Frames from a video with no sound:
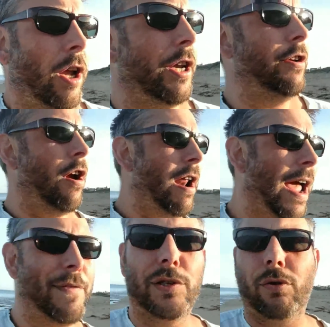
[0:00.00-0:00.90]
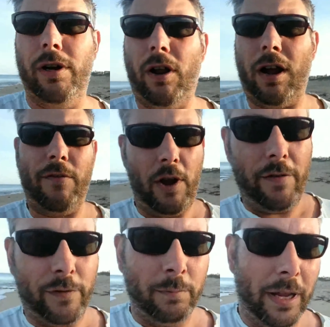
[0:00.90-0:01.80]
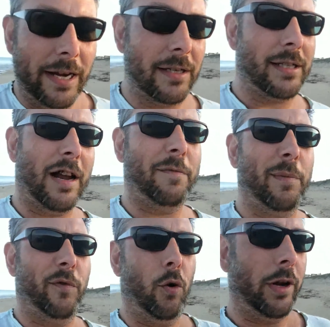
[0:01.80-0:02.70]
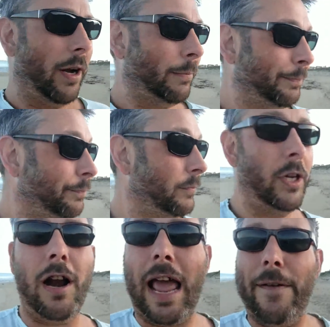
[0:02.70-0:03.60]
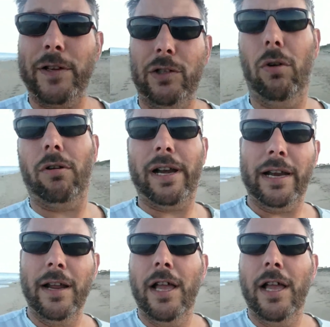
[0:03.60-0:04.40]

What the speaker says: You don't have a story. I've heard from leaders and stuff before, you don't have a story.